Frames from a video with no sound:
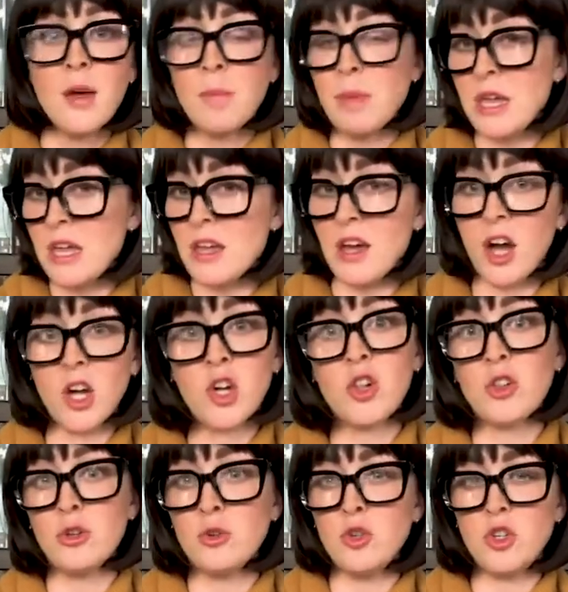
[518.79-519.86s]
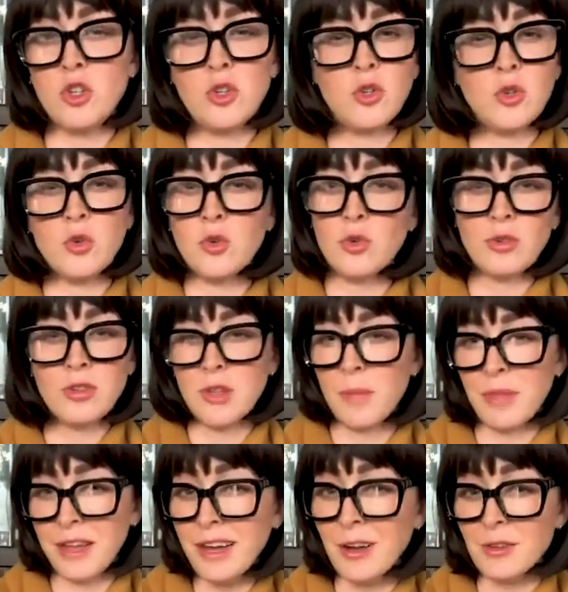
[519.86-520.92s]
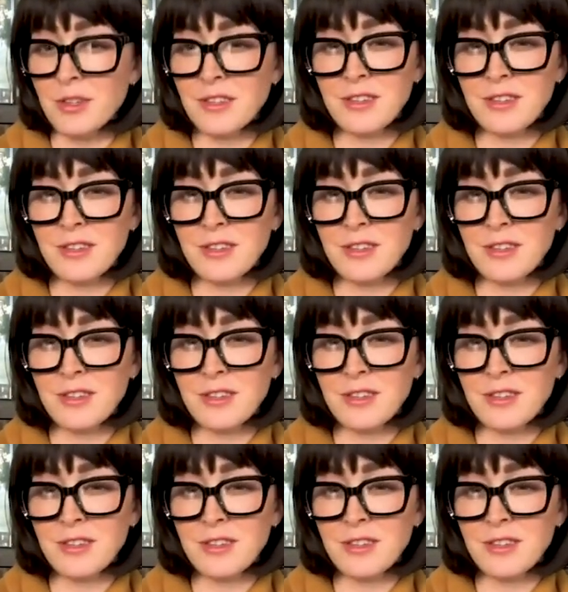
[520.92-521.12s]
be a clue to something else.